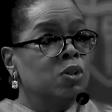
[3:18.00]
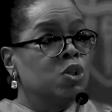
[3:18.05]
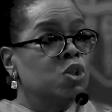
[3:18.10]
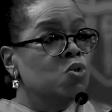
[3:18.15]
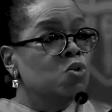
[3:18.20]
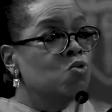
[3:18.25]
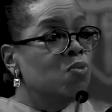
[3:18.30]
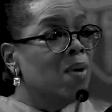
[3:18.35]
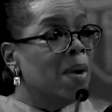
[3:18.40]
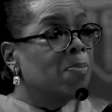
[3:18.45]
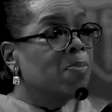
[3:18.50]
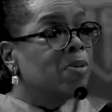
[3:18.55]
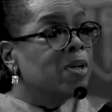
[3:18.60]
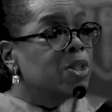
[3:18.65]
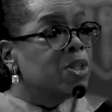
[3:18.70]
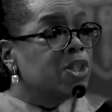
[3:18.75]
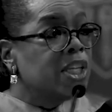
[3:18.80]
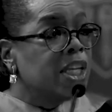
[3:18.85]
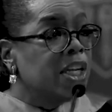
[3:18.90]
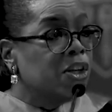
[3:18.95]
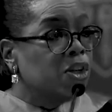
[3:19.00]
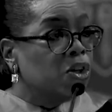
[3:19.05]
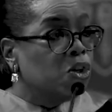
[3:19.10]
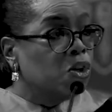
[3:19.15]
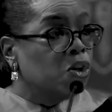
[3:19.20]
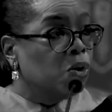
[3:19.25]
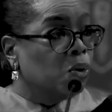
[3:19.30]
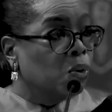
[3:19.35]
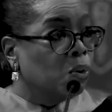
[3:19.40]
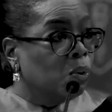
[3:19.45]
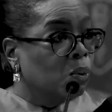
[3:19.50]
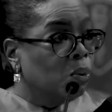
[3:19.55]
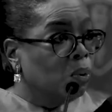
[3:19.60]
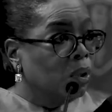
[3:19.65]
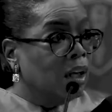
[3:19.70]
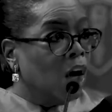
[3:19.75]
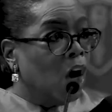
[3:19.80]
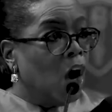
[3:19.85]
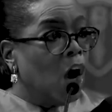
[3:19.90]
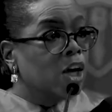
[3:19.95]
to represent you
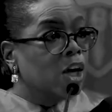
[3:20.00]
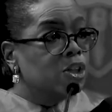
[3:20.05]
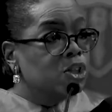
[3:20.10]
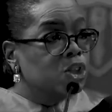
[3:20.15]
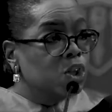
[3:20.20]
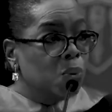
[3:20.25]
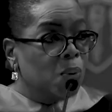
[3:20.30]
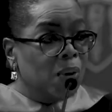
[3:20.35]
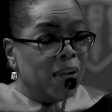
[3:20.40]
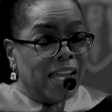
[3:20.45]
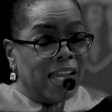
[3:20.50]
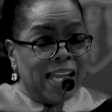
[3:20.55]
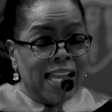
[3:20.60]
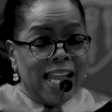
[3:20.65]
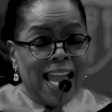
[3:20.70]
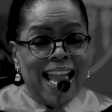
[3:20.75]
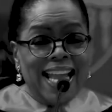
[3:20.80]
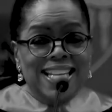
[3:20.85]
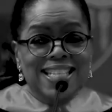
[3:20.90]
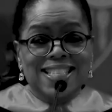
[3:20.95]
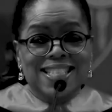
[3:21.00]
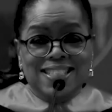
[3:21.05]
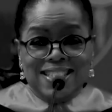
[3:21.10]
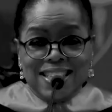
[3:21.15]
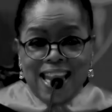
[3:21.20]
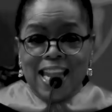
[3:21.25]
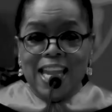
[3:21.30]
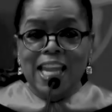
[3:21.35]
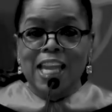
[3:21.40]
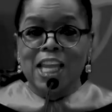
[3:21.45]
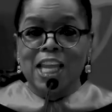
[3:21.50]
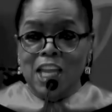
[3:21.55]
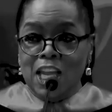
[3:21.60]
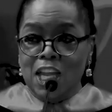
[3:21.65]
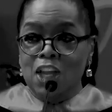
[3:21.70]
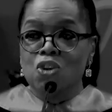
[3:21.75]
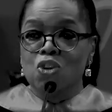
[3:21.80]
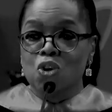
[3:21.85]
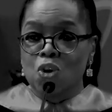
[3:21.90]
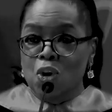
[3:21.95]
are doing and saying
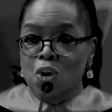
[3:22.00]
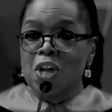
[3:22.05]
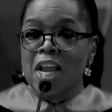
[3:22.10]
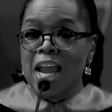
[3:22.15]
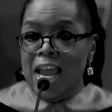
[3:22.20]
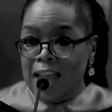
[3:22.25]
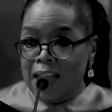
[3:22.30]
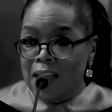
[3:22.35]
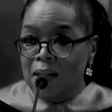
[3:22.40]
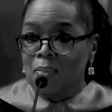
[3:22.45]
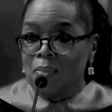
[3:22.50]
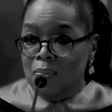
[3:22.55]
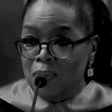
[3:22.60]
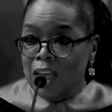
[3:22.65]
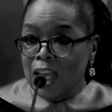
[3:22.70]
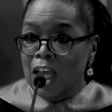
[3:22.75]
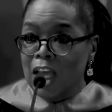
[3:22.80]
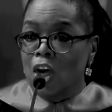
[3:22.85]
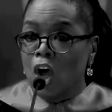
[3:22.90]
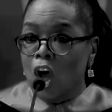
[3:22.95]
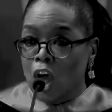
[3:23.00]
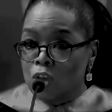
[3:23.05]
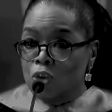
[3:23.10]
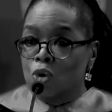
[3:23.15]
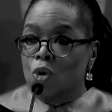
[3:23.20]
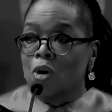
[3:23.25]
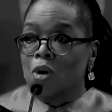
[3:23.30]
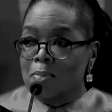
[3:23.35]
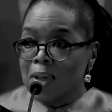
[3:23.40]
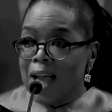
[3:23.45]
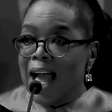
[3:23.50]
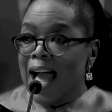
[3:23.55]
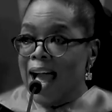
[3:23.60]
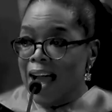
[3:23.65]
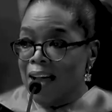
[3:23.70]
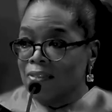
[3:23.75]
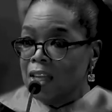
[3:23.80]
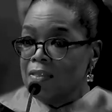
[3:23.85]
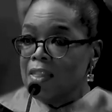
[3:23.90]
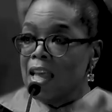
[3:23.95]
in your name and on your
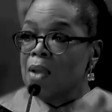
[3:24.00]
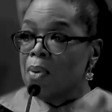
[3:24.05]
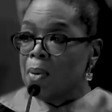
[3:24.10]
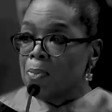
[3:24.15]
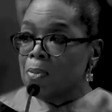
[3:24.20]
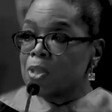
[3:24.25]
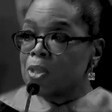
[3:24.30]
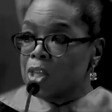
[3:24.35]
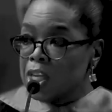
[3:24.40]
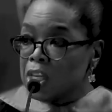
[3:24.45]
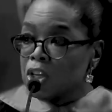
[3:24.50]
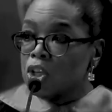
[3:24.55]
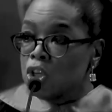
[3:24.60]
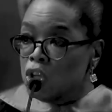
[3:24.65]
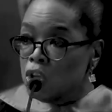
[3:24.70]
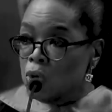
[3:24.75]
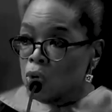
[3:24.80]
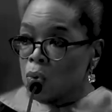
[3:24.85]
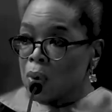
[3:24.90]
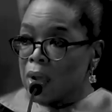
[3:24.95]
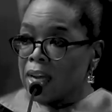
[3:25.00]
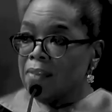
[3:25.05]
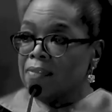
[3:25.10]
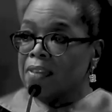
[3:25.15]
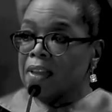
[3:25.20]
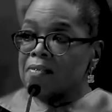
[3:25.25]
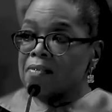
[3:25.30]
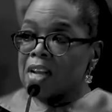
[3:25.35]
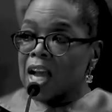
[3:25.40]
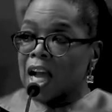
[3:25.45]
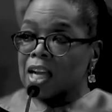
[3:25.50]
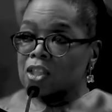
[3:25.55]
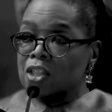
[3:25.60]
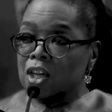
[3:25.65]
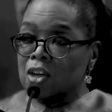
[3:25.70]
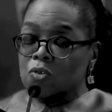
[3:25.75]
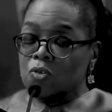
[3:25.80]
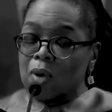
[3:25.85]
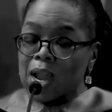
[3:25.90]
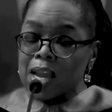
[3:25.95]
behalf. They represent you, and if they've not
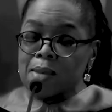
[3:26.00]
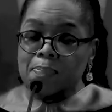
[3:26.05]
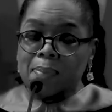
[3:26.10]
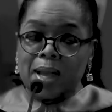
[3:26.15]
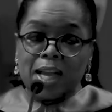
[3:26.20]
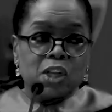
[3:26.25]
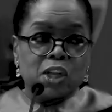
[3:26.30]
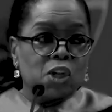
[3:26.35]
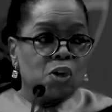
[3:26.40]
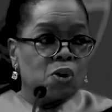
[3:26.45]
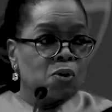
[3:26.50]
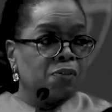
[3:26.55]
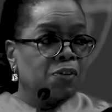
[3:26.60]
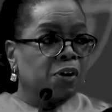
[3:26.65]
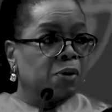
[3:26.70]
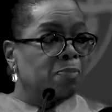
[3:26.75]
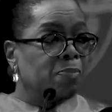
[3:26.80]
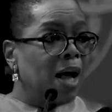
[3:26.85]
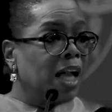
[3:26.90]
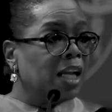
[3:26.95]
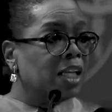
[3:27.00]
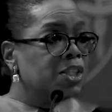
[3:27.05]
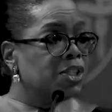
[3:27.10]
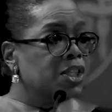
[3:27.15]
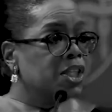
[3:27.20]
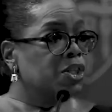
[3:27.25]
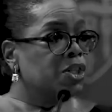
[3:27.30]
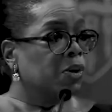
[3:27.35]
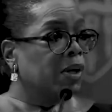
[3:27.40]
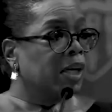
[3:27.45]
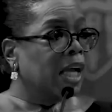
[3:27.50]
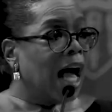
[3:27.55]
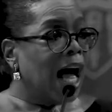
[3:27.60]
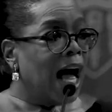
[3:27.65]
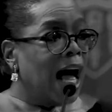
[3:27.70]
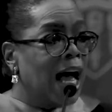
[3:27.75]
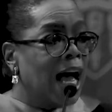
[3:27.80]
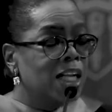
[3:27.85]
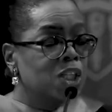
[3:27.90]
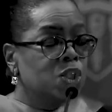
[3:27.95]
done right by you, if their policies are at
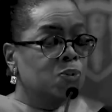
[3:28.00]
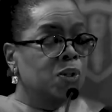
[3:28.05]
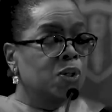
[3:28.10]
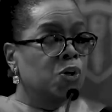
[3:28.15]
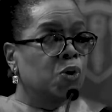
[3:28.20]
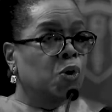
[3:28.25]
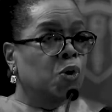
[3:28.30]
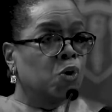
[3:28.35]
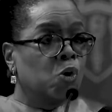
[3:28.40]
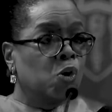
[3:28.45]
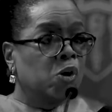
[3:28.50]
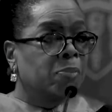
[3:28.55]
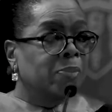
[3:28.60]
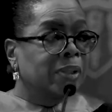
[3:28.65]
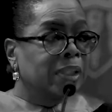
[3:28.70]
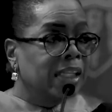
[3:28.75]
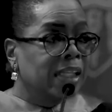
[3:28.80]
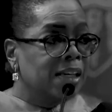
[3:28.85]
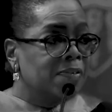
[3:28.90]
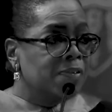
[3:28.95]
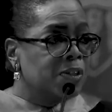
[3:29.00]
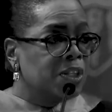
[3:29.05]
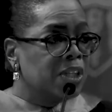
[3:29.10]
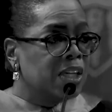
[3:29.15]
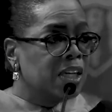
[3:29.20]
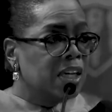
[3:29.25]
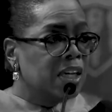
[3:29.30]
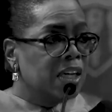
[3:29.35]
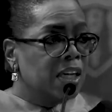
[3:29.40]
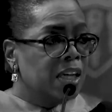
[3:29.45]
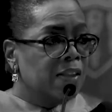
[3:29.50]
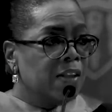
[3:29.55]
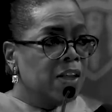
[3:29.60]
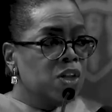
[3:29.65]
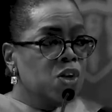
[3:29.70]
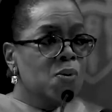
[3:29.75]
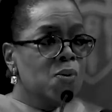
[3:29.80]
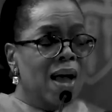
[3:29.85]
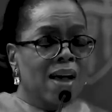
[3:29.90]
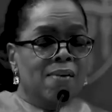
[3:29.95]
odds with your core beliefs, then
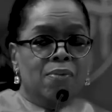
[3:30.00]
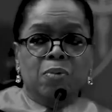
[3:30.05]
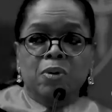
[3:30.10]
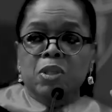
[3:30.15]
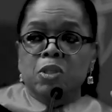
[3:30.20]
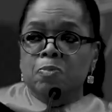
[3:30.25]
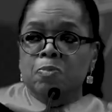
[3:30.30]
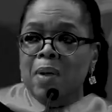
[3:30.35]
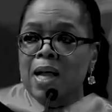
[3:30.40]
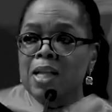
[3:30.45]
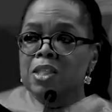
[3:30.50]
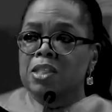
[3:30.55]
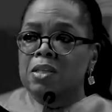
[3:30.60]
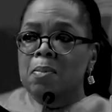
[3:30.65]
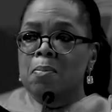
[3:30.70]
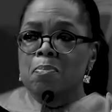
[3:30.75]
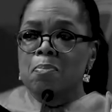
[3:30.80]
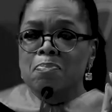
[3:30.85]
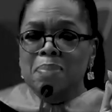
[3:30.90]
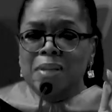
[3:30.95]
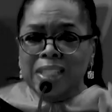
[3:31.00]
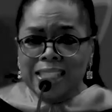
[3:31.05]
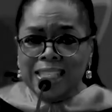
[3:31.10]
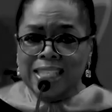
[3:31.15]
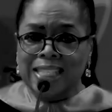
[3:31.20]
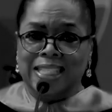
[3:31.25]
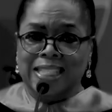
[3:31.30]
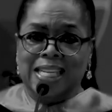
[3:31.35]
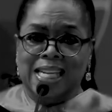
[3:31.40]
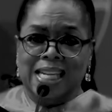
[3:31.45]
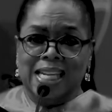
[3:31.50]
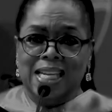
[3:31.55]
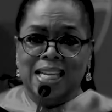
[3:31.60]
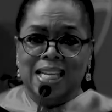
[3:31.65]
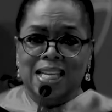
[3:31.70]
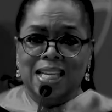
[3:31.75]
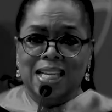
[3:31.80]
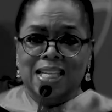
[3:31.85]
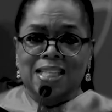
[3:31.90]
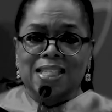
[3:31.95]
you have a responsibility
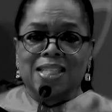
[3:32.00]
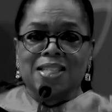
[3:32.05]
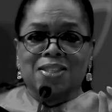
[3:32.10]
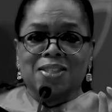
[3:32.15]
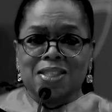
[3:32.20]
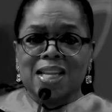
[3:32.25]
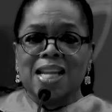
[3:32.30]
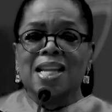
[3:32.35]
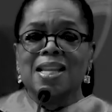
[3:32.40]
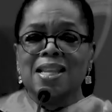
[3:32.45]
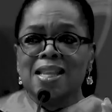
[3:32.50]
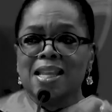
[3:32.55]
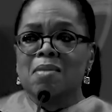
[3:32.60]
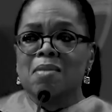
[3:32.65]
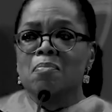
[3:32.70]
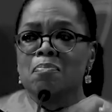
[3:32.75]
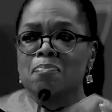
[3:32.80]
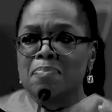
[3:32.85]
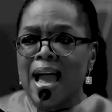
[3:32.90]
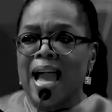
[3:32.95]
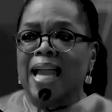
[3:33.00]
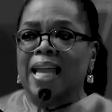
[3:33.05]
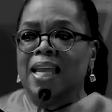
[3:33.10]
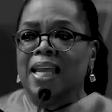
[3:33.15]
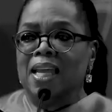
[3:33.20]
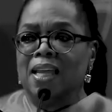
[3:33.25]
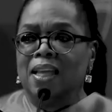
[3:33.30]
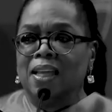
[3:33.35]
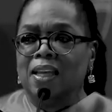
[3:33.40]
to send them packing.